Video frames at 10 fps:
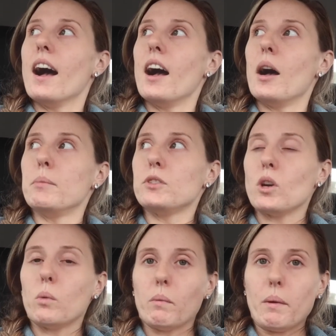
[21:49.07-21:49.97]
Um,
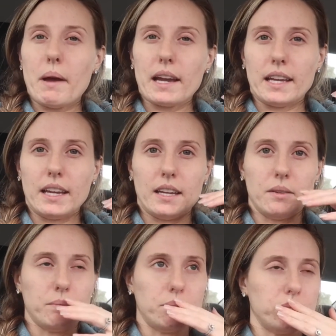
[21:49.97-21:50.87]
so we went back
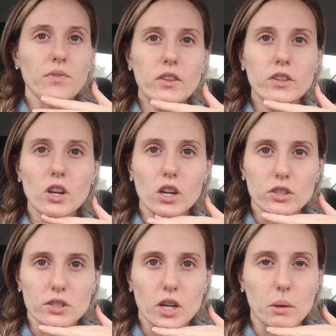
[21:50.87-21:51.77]
in, the
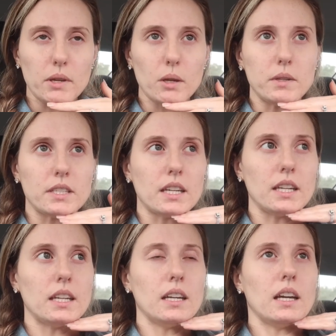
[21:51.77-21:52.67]
doctor saw me, we
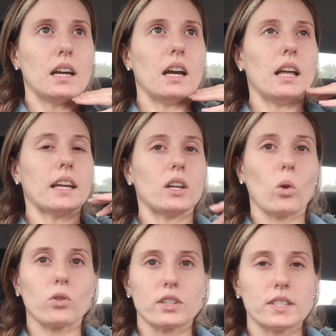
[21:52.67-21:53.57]
did like an
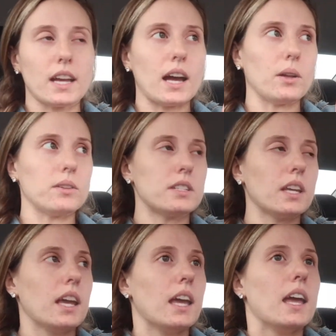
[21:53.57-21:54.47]
ultrasound
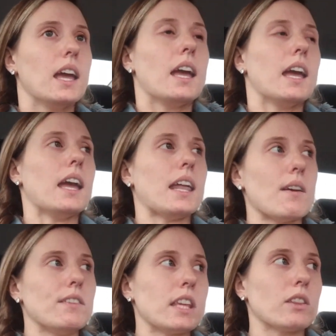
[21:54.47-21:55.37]
and
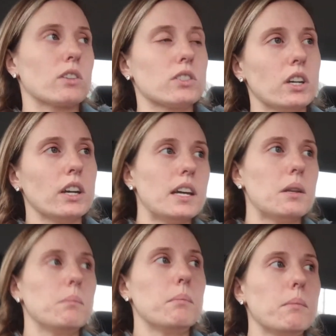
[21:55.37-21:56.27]
everything looks
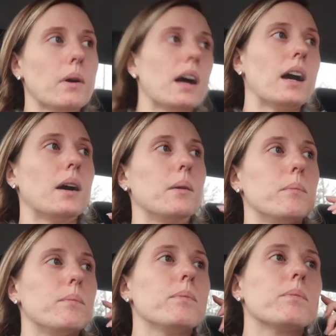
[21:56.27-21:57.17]
good.
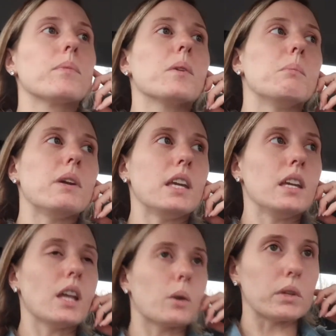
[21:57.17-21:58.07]
Um, but
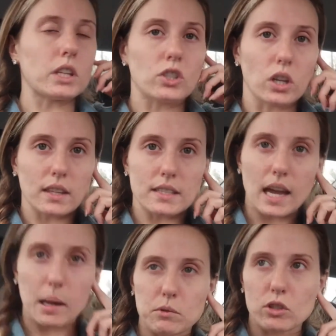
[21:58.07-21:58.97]
he like really took the
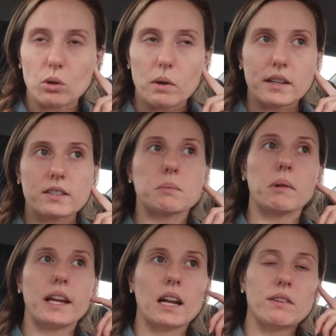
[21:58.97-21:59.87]
time to
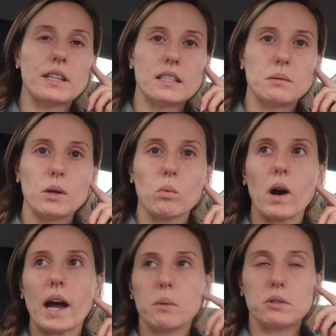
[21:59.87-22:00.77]
explain everything to me,
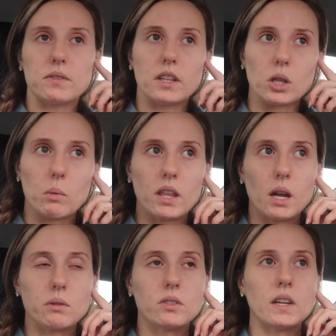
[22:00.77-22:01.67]
why I was feeling the way
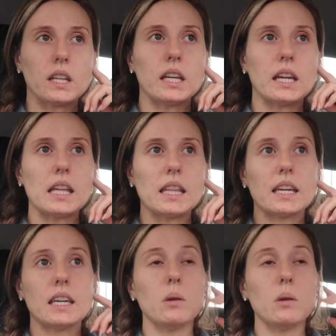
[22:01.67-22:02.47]
that I was feeling and like